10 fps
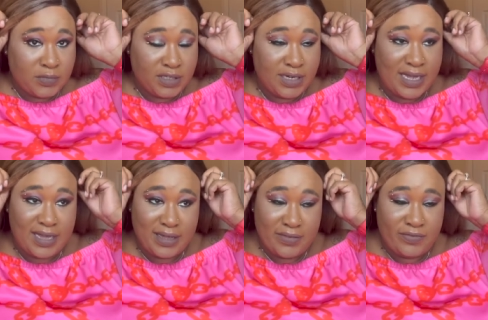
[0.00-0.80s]

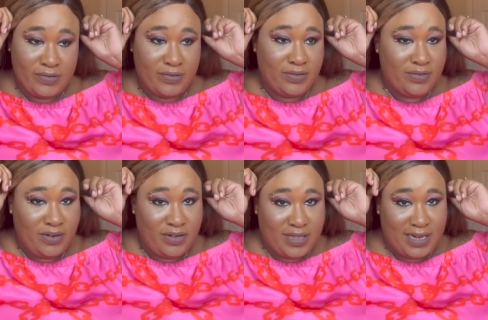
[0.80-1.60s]
now if you
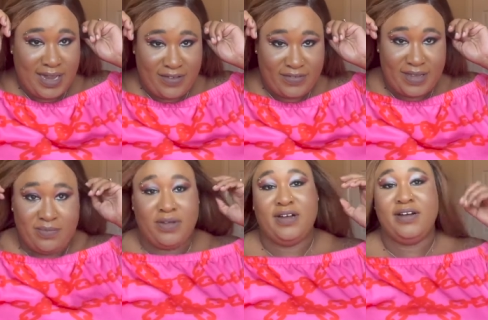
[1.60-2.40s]
like your left
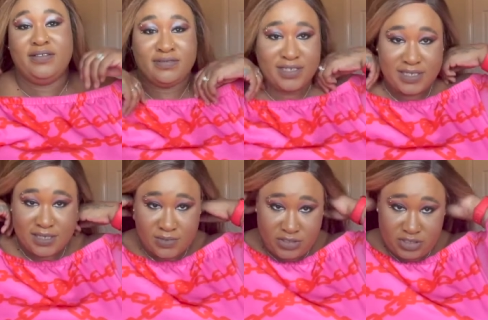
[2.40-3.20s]
hand part this
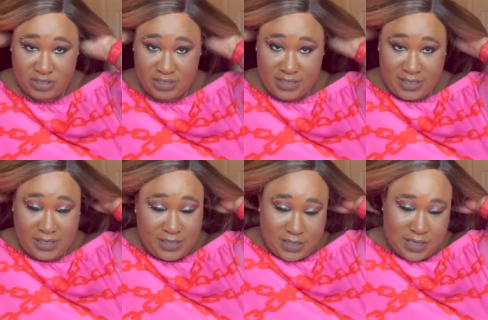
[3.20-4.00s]
is what she
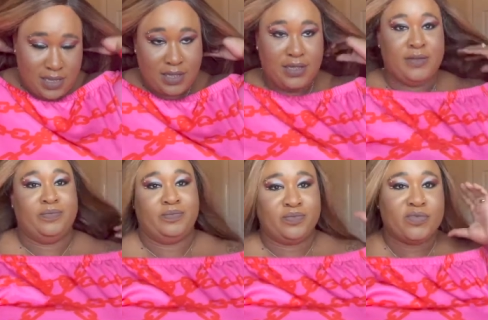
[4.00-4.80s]
is
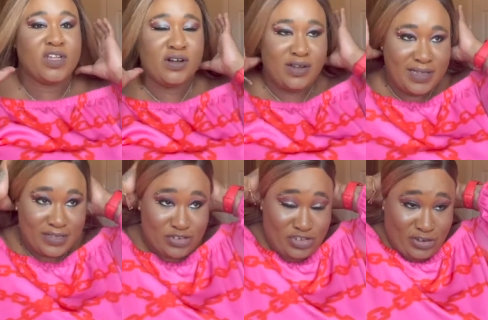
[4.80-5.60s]
I
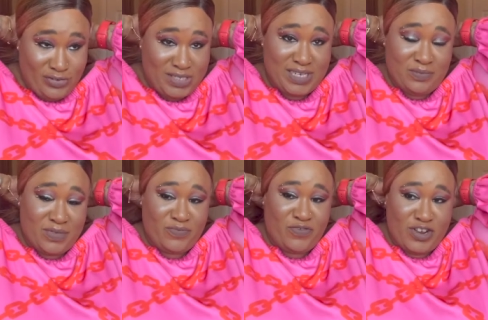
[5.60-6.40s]
don't
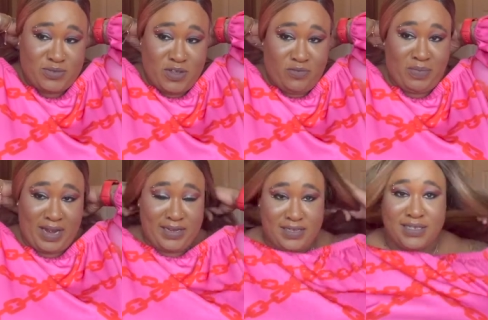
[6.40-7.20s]
it throws me off
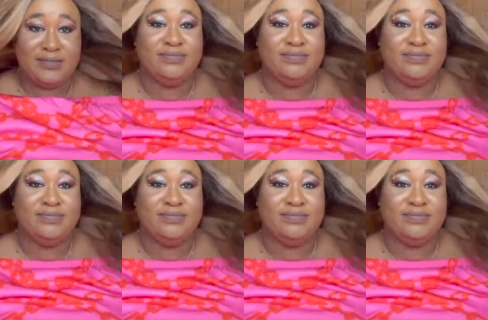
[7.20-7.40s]
balance